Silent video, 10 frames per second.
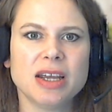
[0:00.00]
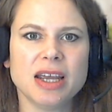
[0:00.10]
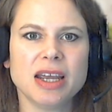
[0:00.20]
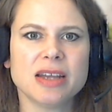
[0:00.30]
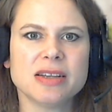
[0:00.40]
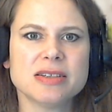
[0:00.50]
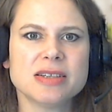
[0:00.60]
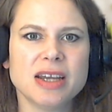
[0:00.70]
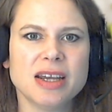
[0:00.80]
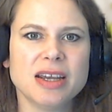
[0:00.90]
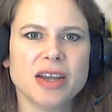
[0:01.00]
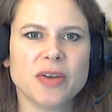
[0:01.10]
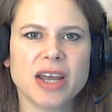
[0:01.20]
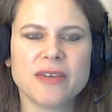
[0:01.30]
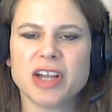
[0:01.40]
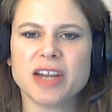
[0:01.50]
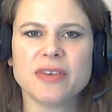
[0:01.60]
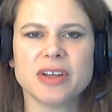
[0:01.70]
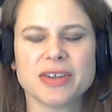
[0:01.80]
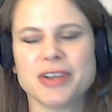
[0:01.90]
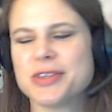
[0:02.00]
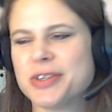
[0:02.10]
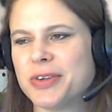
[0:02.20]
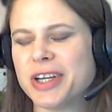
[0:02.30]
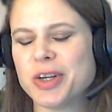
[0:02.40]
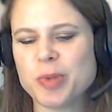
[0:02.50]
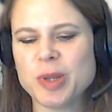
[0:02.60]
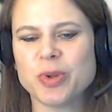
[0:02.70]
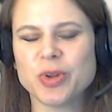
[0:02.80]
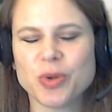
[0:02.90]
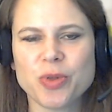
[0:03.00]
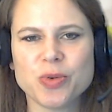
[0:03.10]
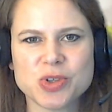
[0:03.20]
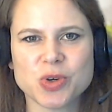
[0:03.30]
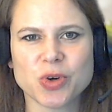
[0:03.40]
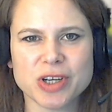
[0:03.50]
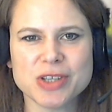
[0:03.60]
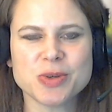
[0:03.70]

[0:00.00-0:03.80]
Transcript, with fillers: And you know, I have a lot of uh, also, I know people learn through stories.